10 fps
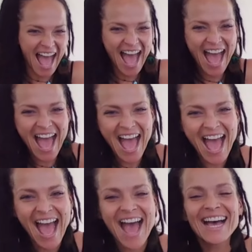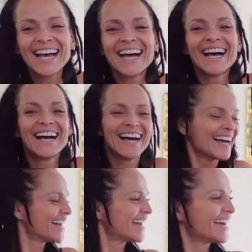
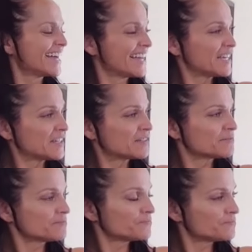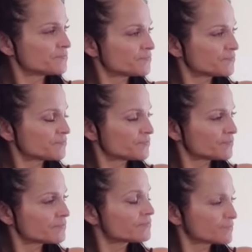
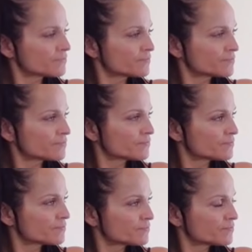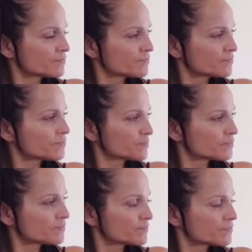
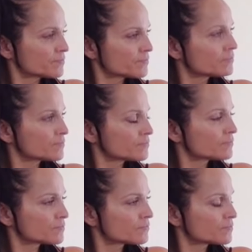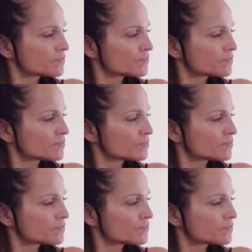No words are spoken by the person on screen.